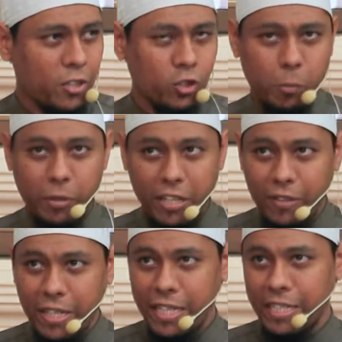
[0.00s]
So
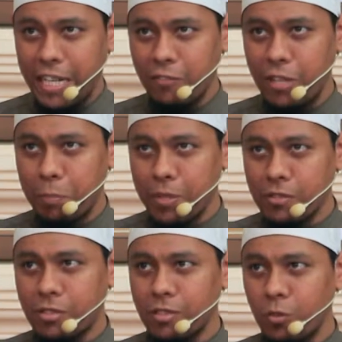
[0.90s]
breathing in any
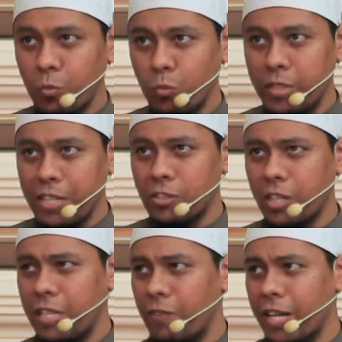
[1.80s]
vapors does
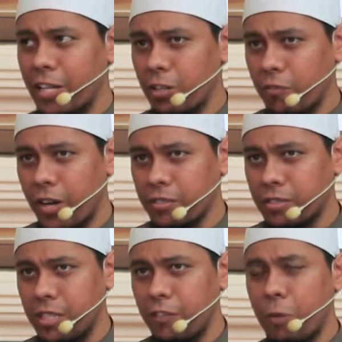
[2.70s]
not invalidate your
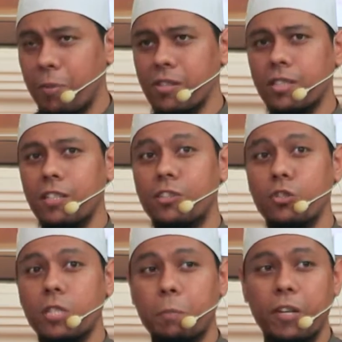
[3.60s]
fast. If a person is
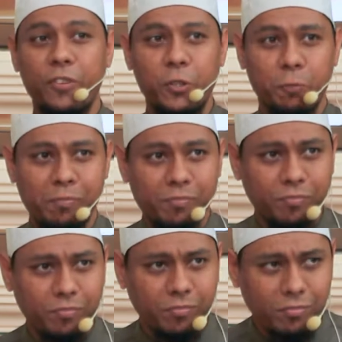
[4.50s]
using perfume,
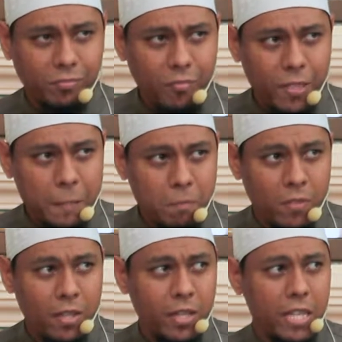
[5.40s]

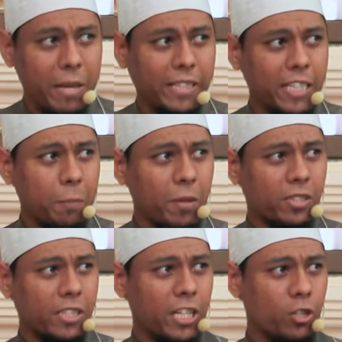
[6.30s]
imagine a
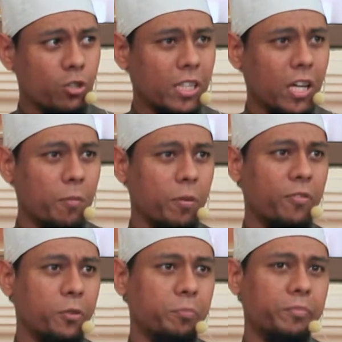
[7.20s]
person and he use a lot of
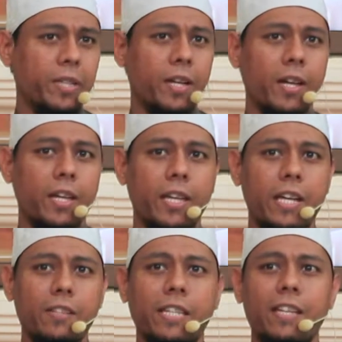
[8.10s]
perfume.
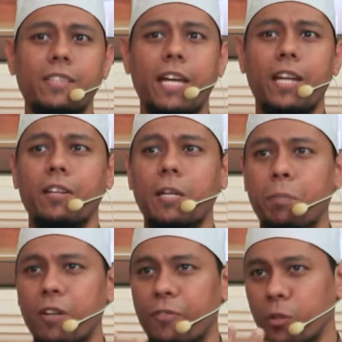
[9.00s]
In a sense that the
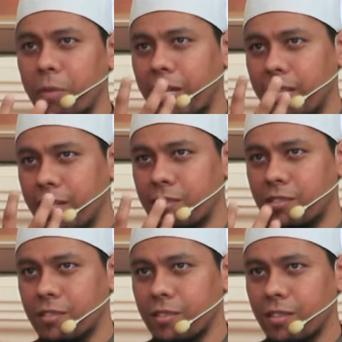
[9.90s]
perfume and he
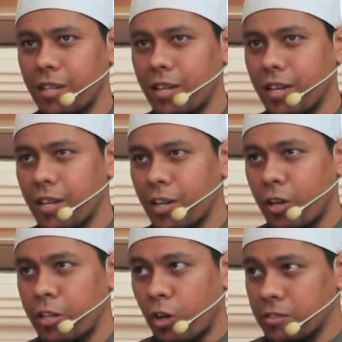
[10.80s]
is
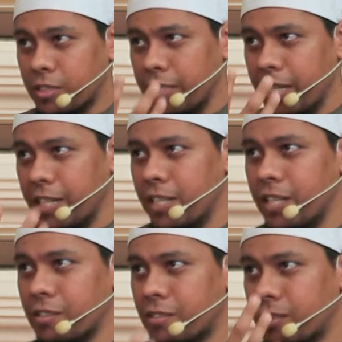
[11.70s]
constantly and
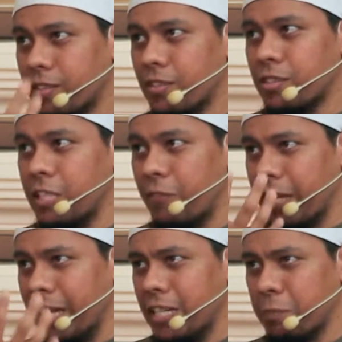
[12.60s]
he is
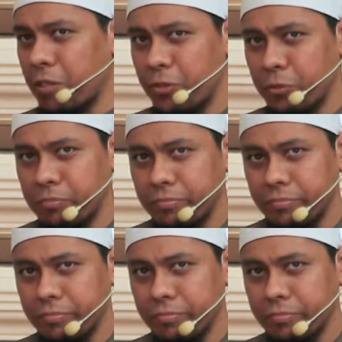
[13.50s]
sniffing any the perfume.